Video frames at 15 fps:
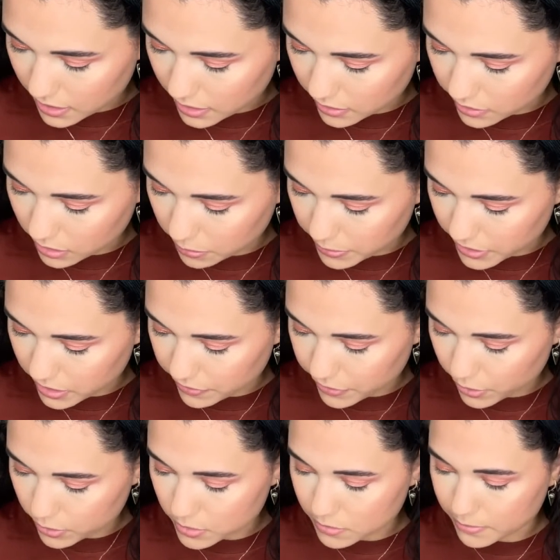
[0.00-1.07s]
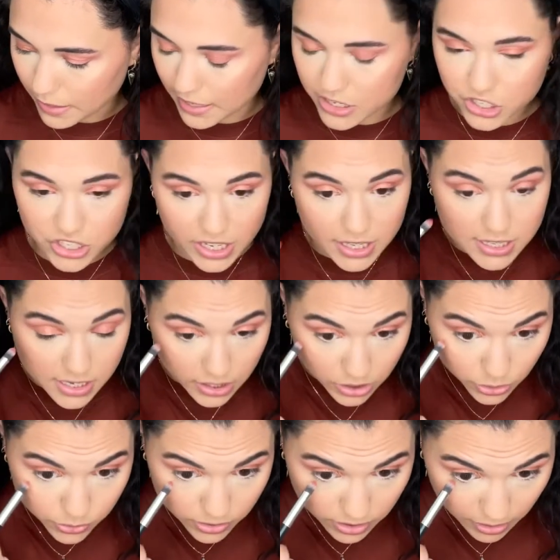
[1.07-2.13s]
a little bit of those matte shades I
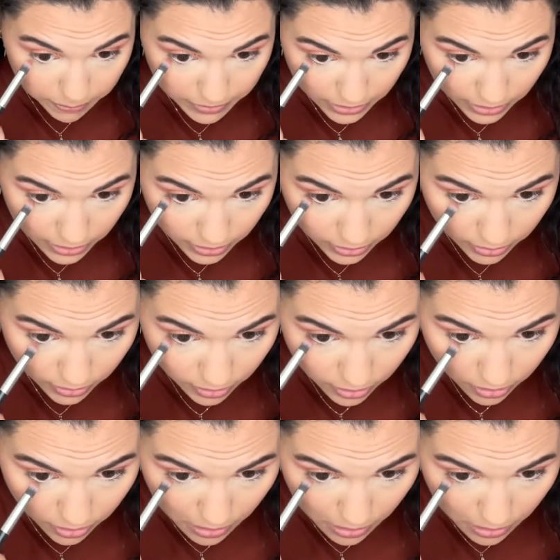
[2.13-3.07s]
used in the beginning.